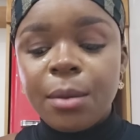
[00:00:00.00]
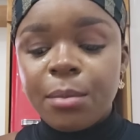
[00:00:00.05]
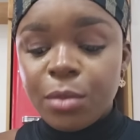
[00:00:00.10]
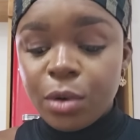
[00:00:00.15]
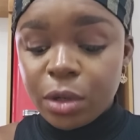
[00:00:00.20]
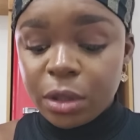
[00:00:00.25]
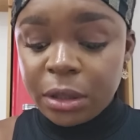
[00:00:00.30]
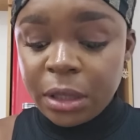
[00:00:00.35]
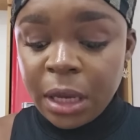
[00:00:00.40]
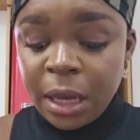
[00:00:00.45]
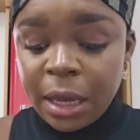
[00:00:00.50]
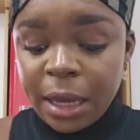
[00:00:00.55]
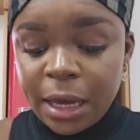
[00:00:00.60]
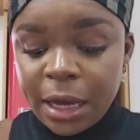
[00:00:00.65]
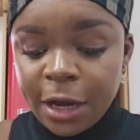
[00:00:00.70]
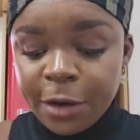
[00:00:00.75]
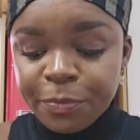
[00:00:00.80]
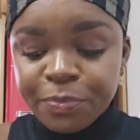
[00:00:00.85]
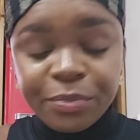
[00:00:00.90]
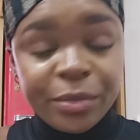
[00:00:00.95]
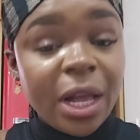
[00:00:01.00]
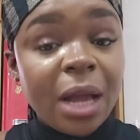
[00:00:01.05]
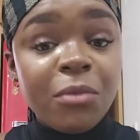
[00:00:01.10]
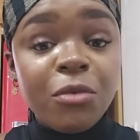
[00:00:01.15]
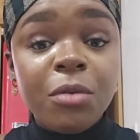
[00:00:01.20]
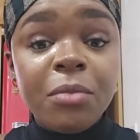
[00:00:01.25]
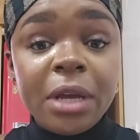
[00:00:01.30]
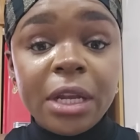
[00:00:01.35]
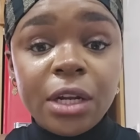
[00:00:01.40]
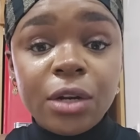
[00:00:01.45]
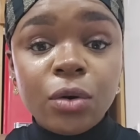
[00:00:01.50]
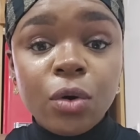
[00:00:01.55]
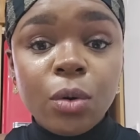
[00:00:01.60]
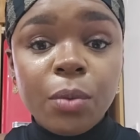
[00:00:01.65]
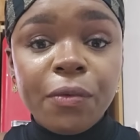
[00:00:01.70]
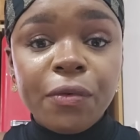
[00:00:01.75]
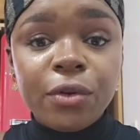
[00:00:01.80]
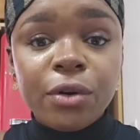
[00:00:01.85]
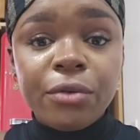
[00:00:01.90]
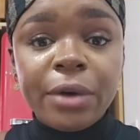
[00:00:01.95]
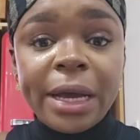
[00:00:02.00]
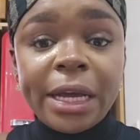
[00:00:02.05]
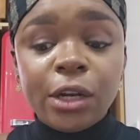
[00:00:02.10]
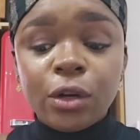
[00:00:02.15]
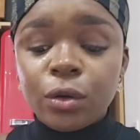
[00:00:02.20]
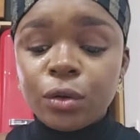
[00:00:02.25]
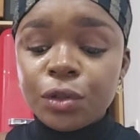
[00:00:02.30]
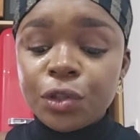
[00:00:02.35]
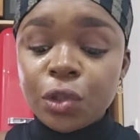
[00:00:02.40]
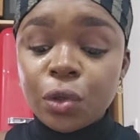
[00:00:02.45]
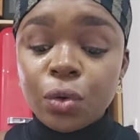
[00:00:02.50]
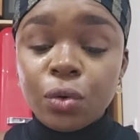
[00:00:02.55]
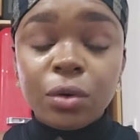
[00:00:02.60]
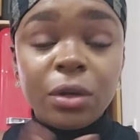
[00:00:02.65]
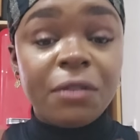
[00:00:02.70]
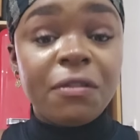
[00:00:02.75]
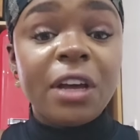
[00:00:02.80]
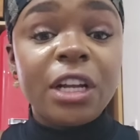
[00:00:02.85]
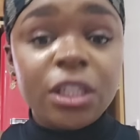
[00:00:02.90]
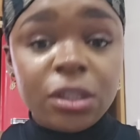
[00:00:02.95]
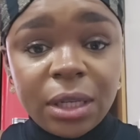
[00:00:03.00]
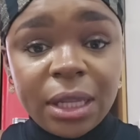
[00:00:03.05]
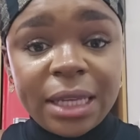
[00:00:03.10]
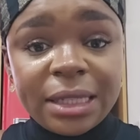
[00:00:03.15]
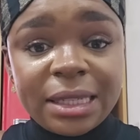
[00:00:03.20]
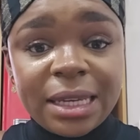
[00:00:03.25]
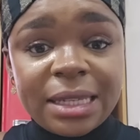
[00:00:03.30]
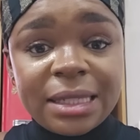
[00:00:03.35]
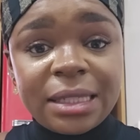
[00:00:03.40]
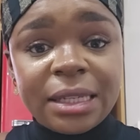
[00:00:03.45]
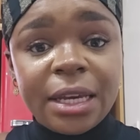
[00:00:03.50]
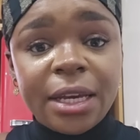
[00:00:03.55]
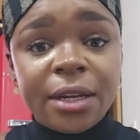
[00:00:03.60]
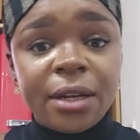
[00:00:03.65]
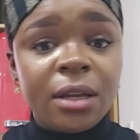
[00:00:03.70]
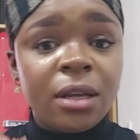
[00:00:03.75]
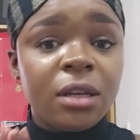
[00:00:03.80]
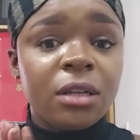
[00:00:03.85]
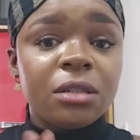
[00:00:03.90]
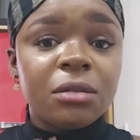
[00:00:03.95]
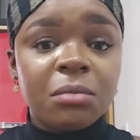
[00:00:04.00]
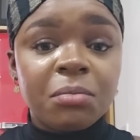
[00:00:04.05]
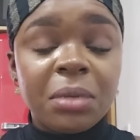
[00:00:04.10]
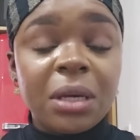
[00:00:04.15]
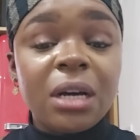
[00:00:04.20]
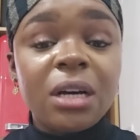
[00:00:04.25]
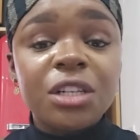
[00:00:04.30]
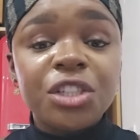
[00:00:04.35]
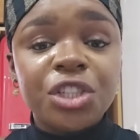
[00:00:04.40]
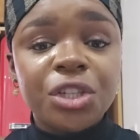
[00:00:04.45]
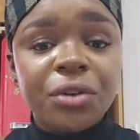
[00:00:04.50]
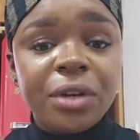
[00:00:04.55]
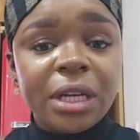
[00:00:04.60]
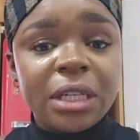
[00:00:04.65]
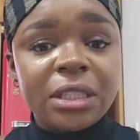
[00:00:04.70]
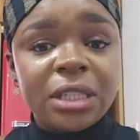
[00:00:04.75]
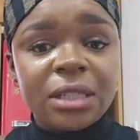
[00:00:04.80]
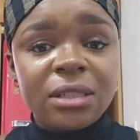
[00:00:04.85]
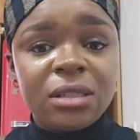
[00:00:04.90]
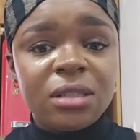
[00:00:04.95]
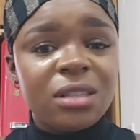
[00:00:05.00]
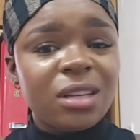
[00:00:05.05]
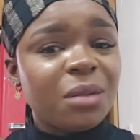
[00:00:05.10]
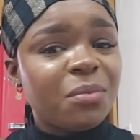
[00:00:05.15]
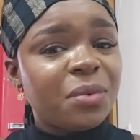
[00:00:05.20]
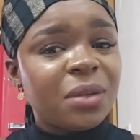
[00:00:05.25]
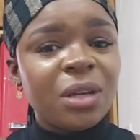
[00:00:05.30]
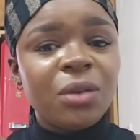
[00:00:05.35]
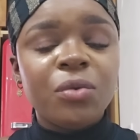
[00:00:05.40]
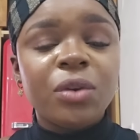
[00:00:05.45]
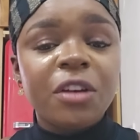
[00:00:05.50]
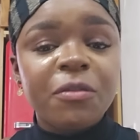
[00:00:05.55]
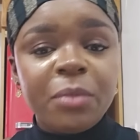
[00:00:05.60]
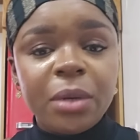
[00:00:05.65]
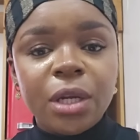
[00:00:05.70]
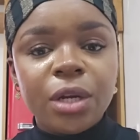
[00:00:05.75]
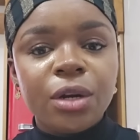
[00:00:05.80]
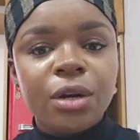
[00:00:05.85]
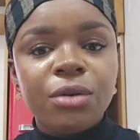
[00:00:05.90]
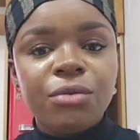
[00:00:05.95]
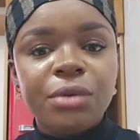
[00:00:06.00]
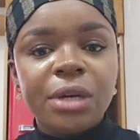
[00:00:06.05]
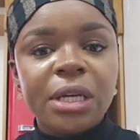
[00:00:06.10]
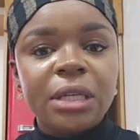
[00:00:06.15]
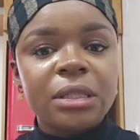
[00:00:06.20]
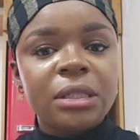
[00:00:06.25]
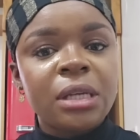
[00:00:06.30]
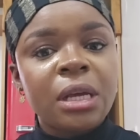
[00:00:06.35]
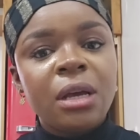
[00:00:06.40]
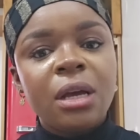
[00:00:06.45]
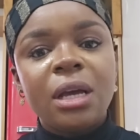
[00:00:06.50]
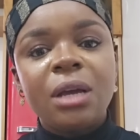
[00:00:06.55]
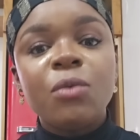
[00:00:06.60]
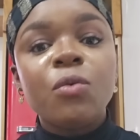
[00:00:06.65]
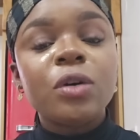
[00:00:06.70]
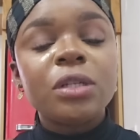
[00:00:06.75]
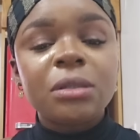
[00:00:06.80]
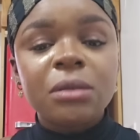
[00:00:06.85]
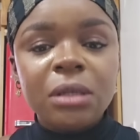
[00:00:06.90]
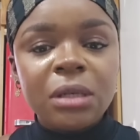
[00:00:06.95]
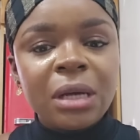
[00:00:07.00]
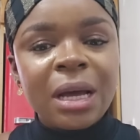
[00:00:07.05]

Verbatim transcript: But um, I'm remaining hopeful right now. So eventually, as I said, because Shericka Jackson stopped, it would have been her race. It was,